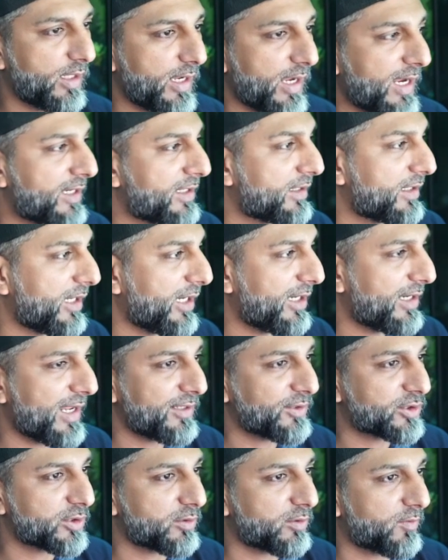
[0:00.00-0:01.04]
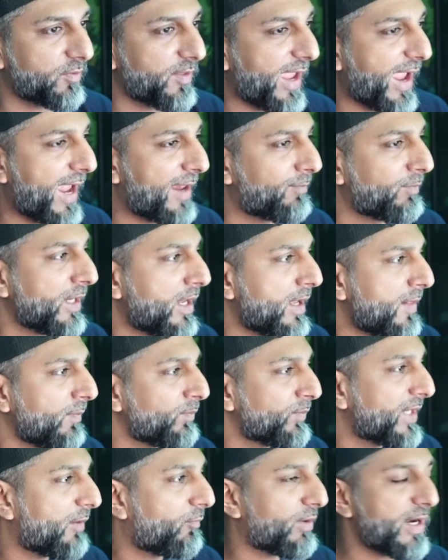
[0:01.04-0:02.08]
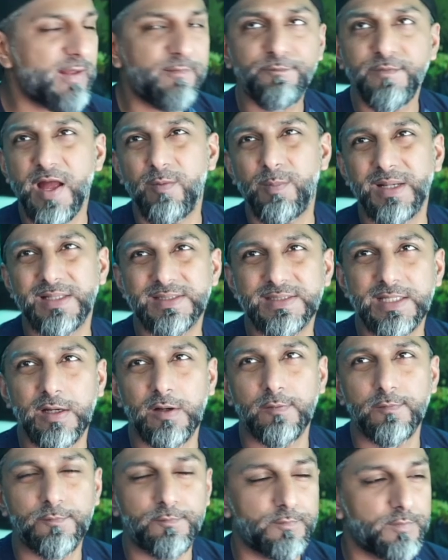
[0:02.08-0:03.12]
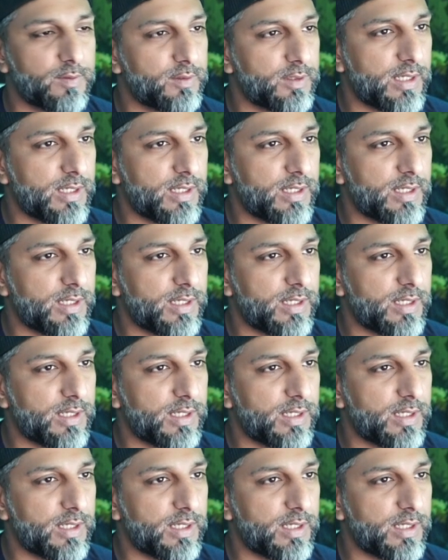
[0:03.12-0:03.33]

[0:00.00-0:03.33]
and hit enter on that and what I found myself